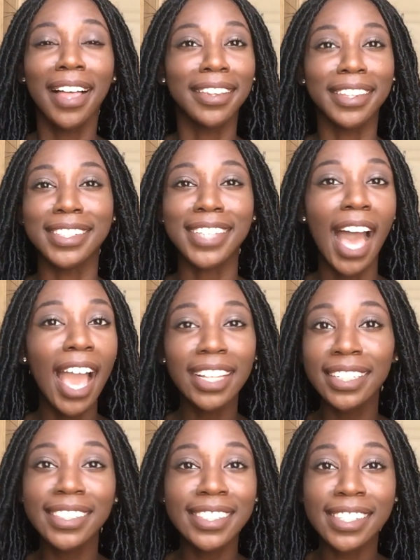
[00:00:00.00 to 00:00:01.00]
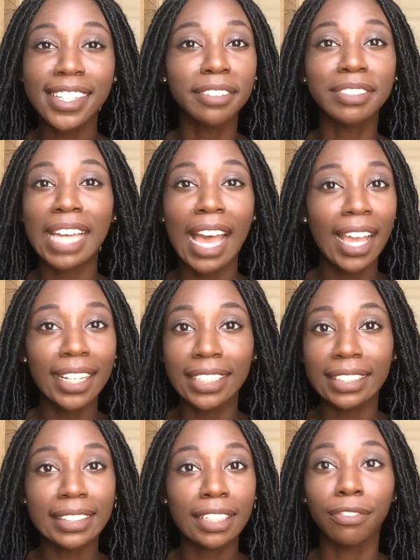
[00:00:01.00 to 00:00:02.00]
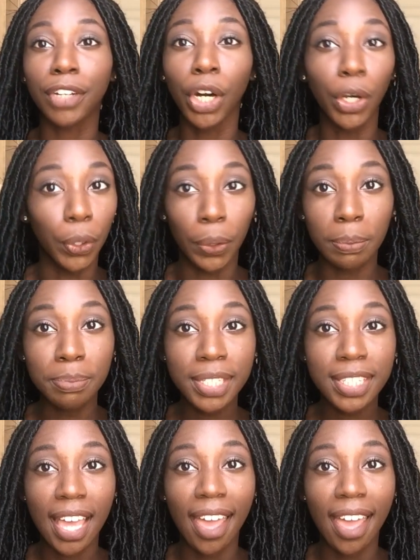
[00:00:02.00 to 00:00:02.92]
the tiniest of combs